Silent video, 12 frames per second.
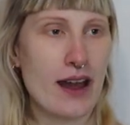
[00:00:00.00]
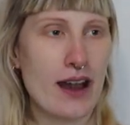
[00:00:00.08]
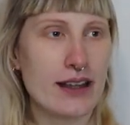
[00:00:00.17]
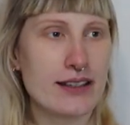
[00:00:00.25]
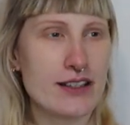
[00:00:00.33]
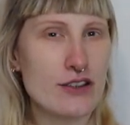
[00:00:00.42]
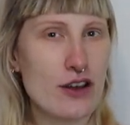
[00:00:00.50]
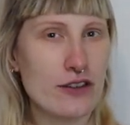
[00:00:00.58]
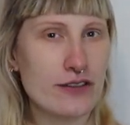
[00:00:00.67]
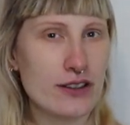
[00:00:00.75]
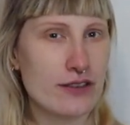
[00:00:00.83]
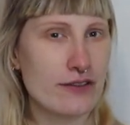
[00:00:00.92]
I did not
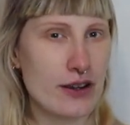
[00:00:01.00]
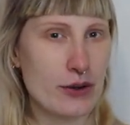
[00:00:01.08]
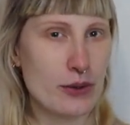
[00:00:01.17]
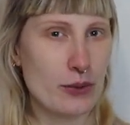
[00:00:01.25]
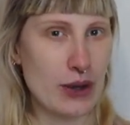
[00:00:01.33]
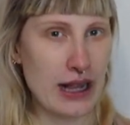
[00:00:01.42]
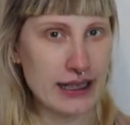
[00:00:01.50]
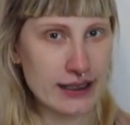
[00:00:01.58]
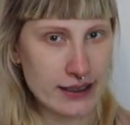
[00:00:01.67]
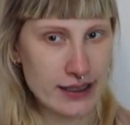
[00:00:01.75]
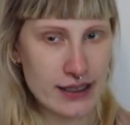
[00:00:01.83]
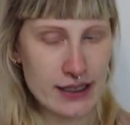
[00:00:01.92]
feel very
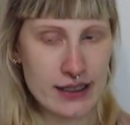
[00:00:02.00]
well.